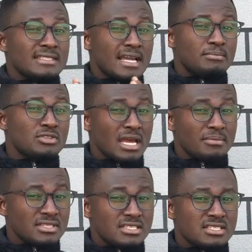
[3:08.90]
the type 2
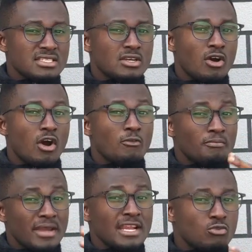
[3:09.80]
diabetes of
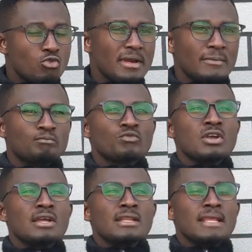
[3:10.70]
men and women,
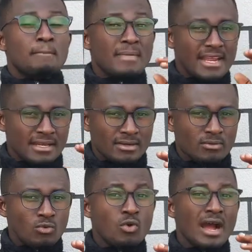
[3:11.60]
the men
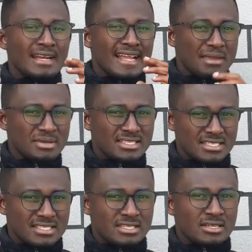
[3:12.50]
who had
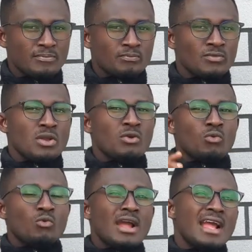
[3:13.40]
diabetes
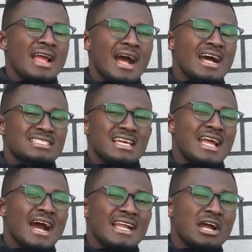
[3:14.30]
were at
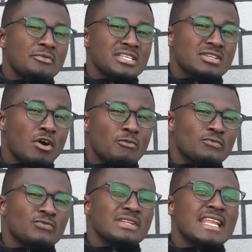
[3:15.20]
a higher risk of
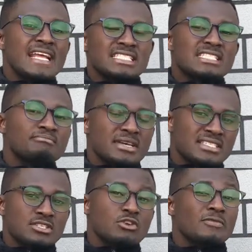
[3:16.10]

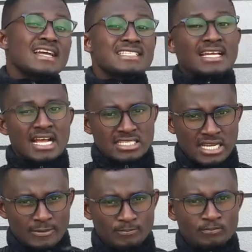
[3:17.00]
19% of getting cancer.